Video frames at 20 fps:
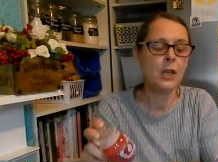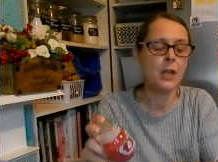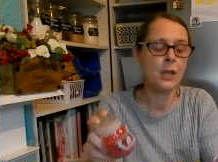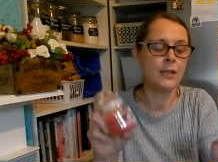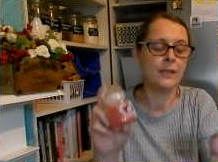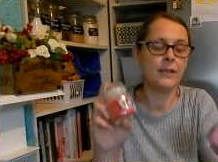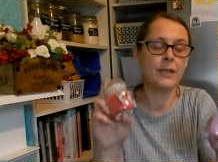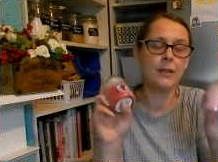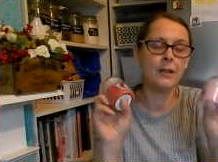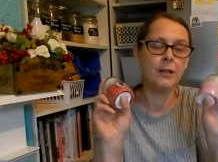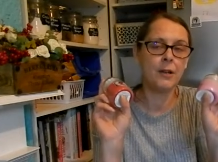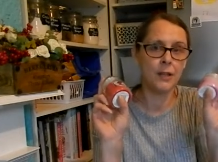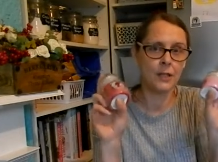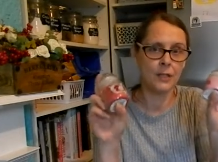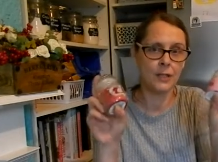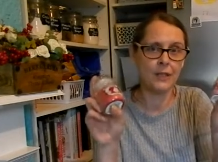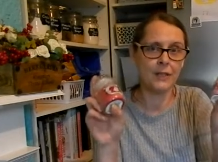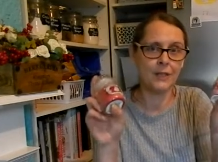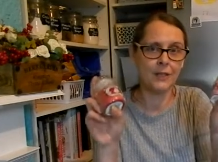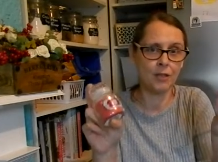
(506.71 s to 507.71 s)
there's a lot of
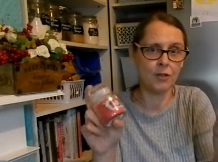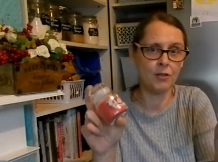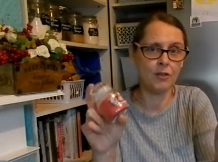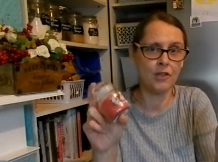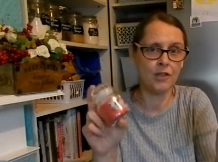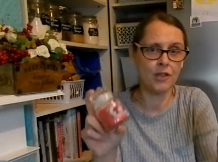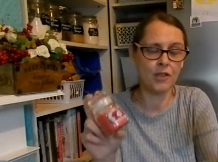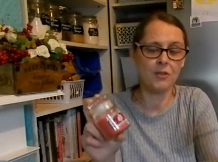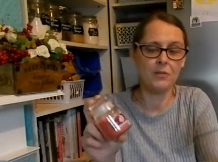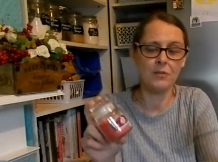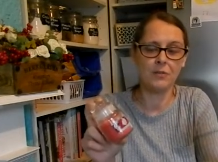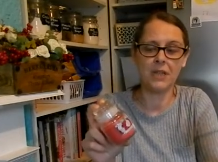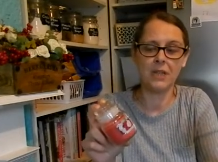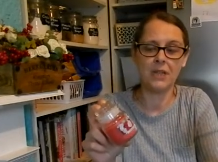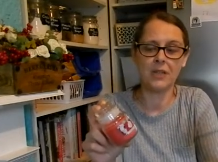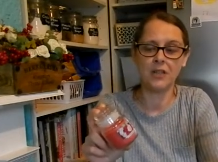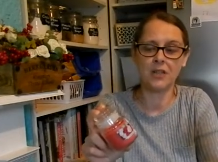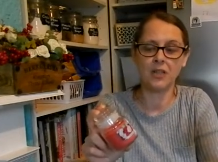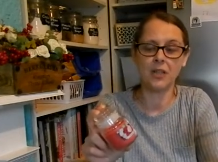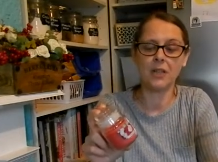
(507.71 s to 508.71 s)
things you can do with
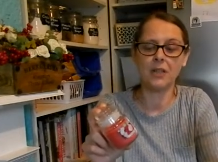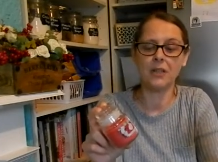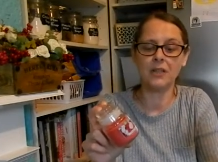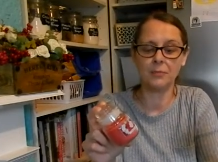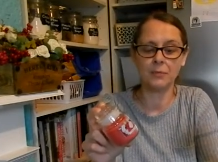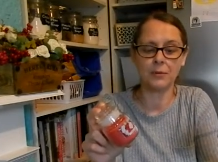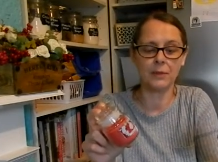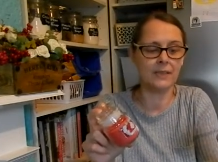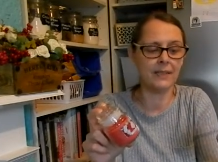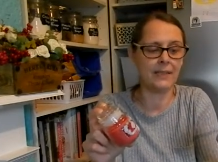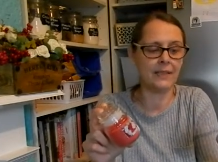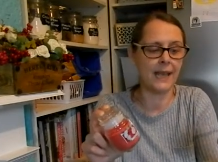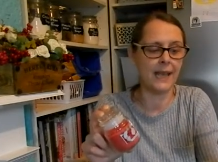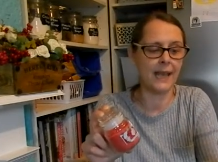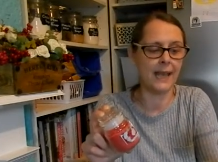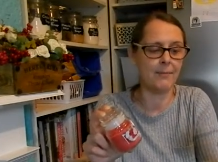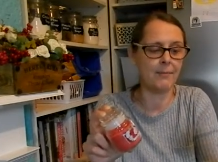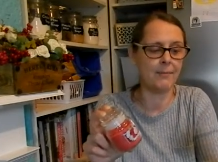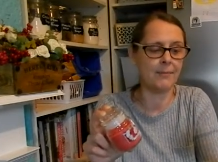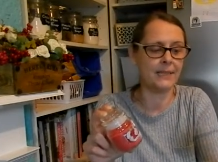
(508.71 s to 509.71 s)
these jars once they're
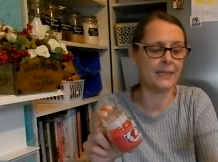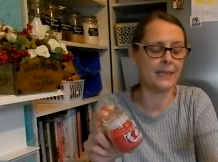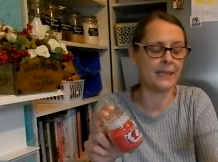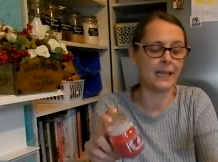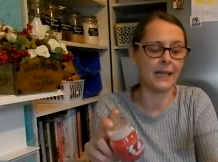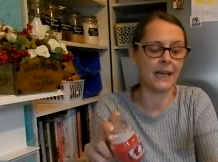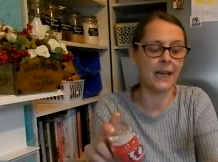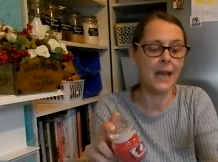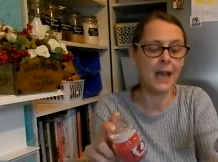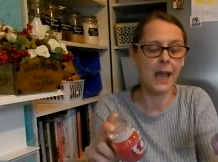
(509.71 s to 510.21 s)
empty.